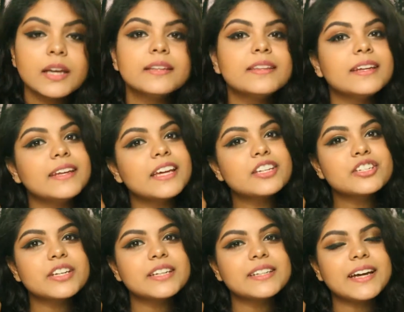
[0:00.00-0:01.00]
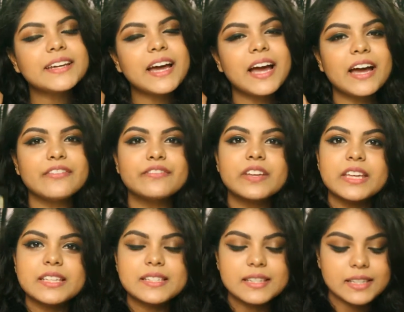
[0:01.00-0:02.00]
The next shade I have
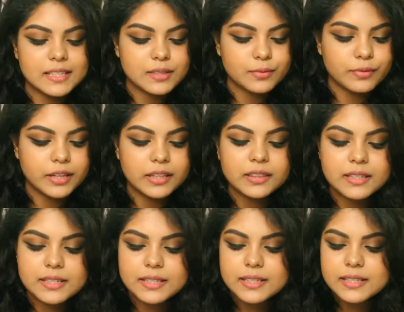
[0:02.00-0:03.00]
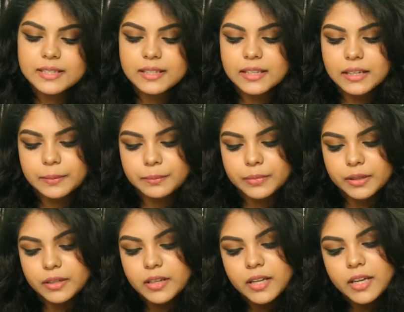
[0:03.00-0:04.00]
is this one. This is the
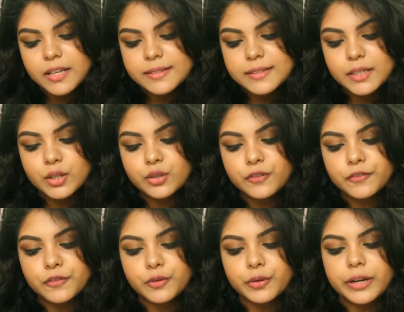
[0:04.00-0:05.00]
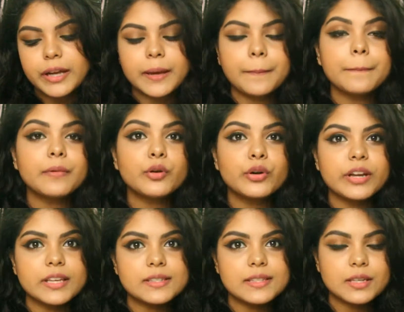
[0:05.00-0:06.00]
number 04M
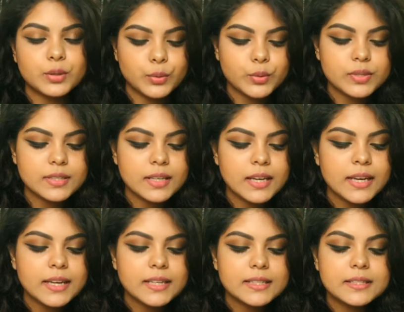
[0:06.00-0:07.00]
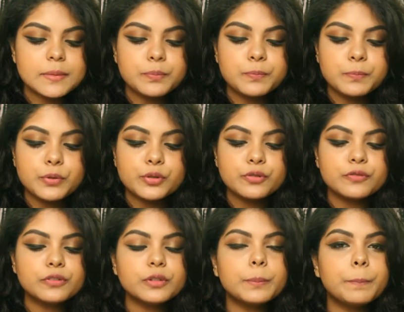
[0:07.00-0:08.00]
RACY Rose. It's a
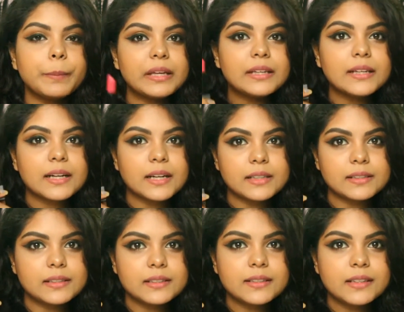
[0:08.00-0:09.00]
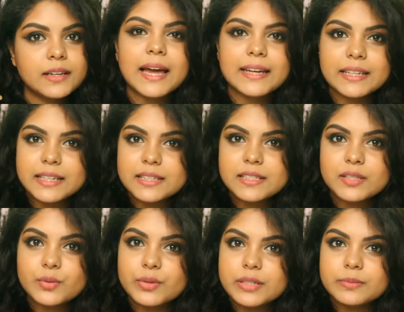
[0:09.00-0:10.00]
beautiful pink color, and it's
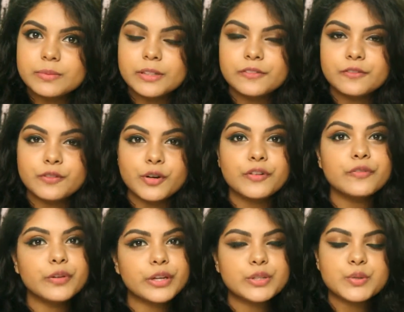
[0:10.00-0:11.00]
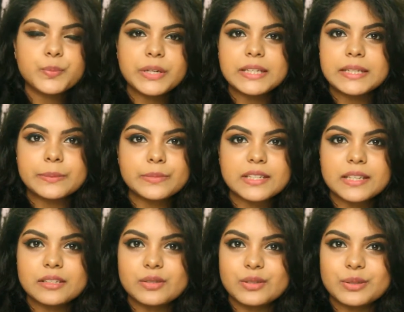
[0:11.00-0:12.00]
suitable for fair to medium
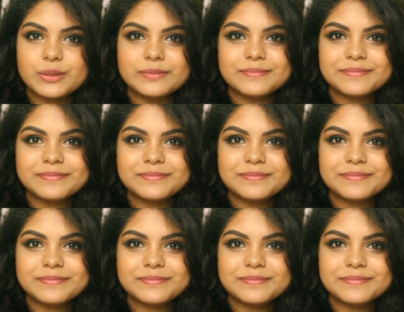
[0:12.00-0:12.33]
skin tone.